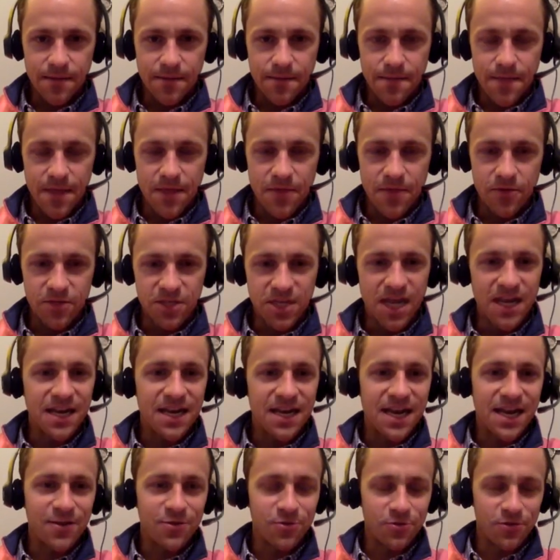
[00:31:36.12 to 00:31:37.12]
There's not
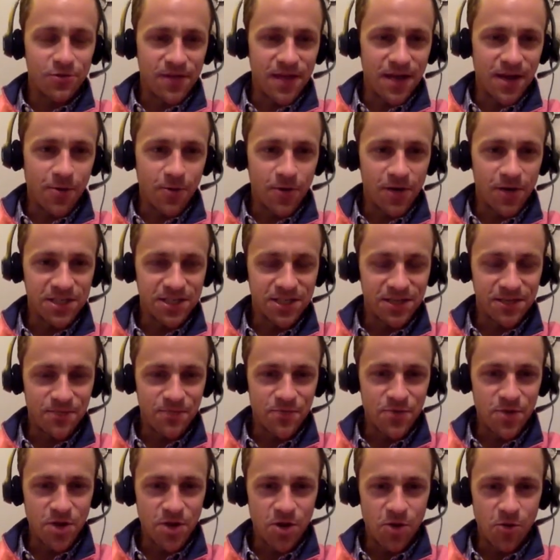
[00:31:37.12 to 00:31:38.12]
an answer to that question.
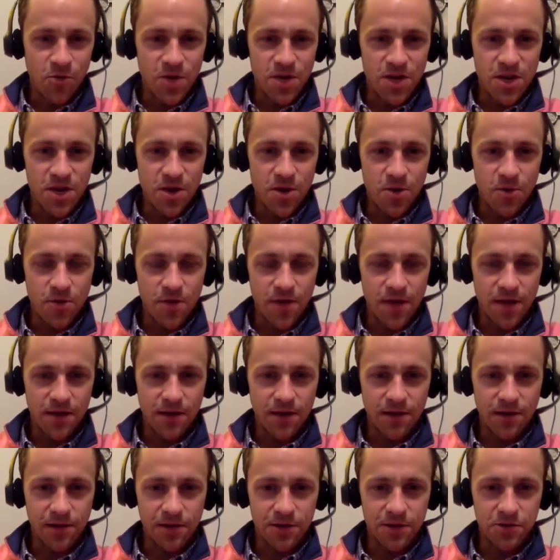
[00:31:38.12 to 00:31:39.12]
You know, we know that
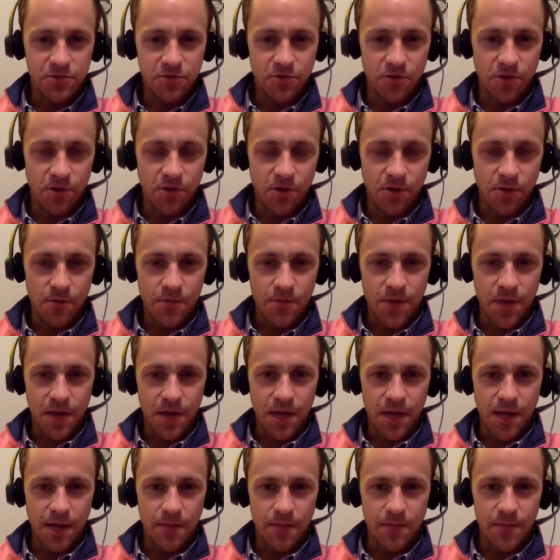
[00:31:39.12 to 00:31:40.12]
cholesterol
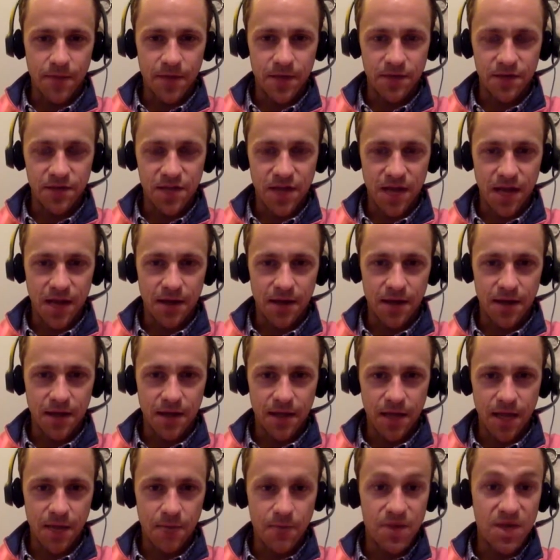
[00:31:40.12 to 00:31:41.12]
um, is not
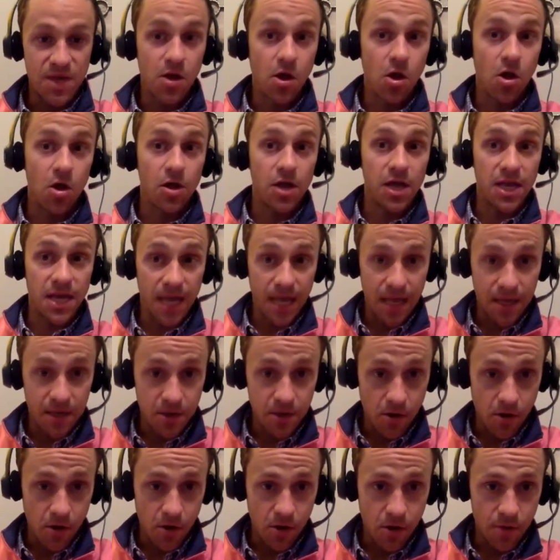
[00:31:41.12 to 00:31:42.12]
a be-all and
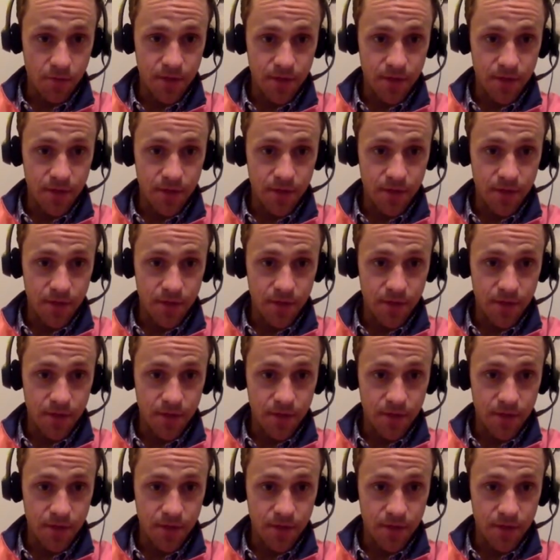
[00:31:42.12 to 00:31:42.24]
end-all.